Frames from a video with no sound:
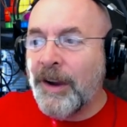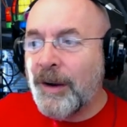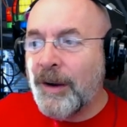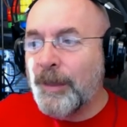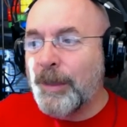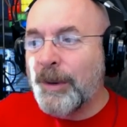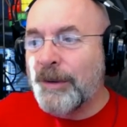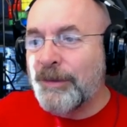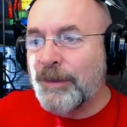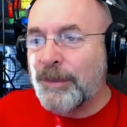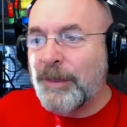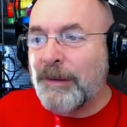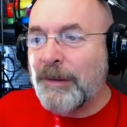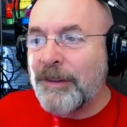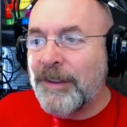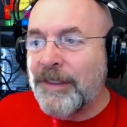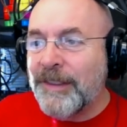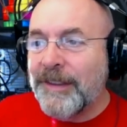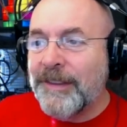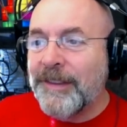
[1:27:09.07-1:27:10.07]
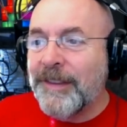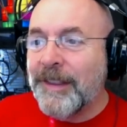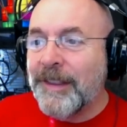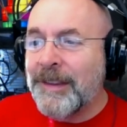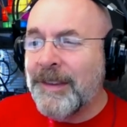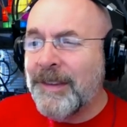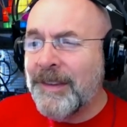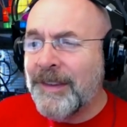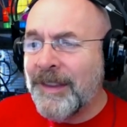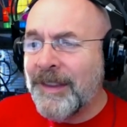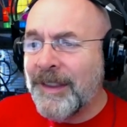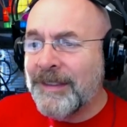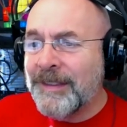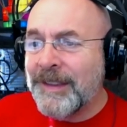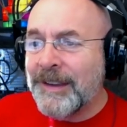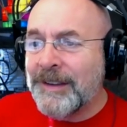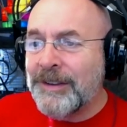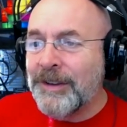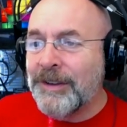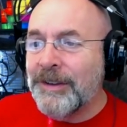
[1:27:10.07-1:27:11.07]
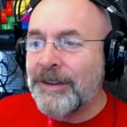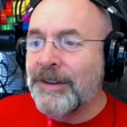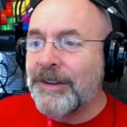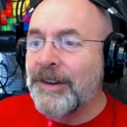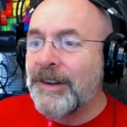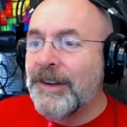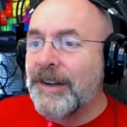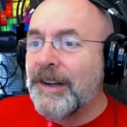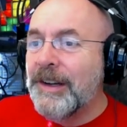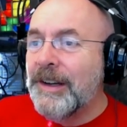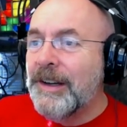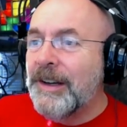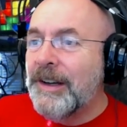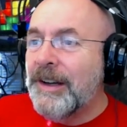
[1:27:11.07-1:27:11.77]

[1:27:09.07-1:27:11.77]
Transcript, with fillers: from the car, but from everything that, that they do.